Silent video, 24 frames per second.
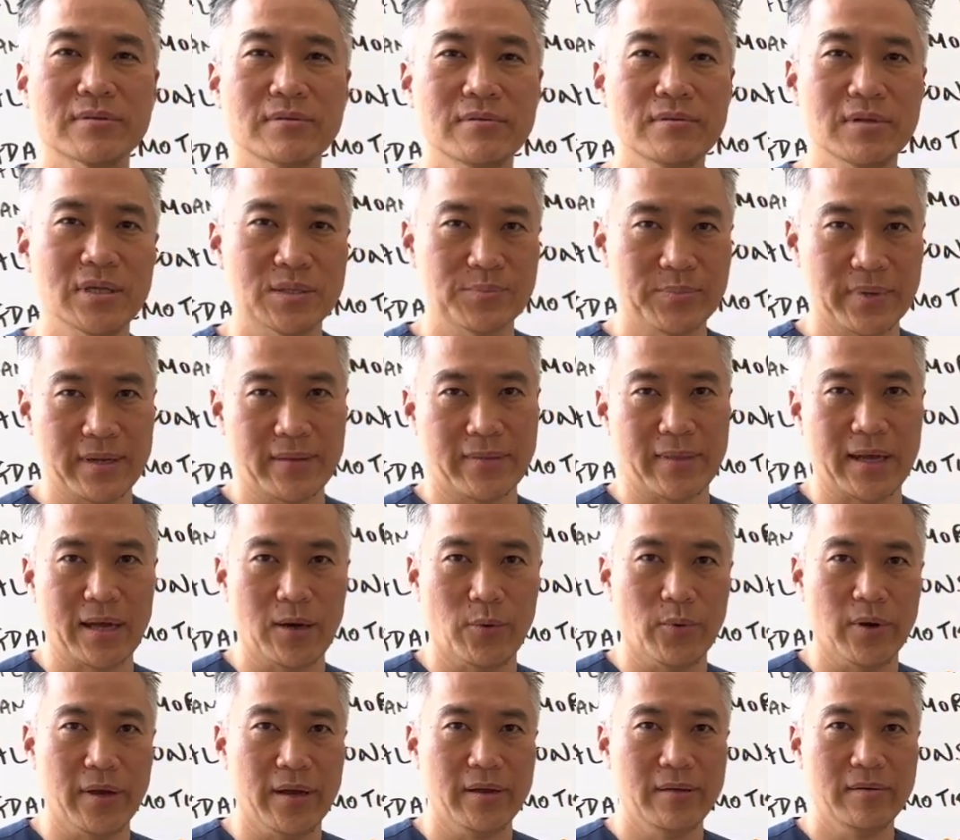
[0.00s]
Let's put it that
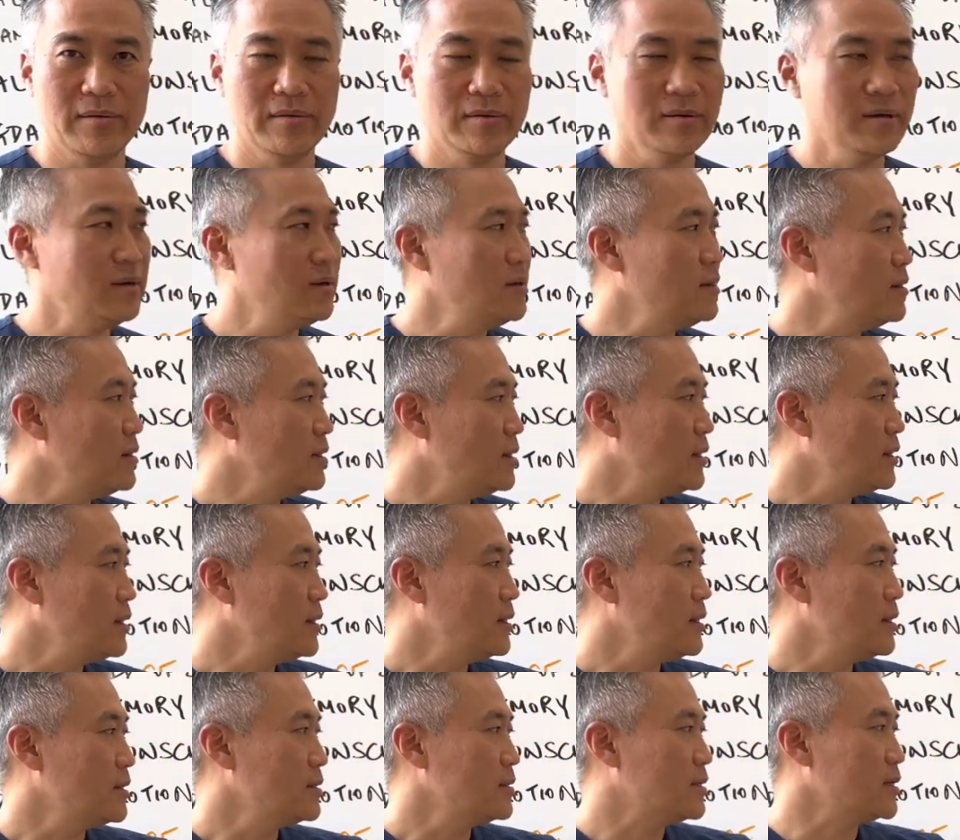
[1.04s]
way.
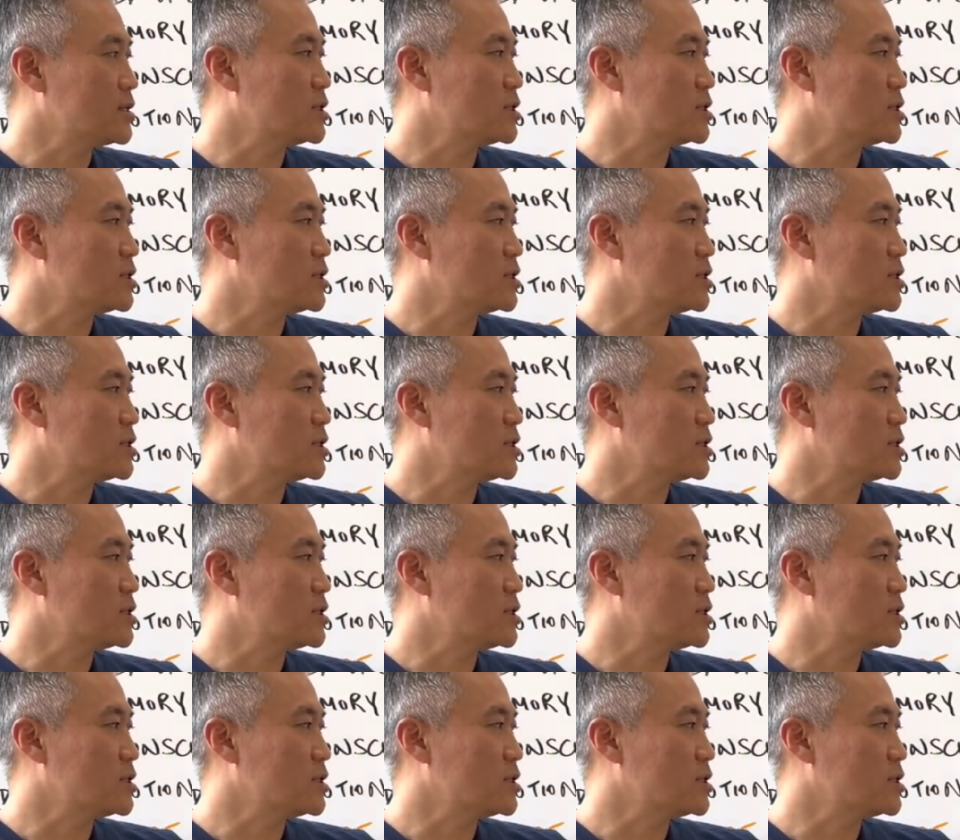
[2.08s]
There's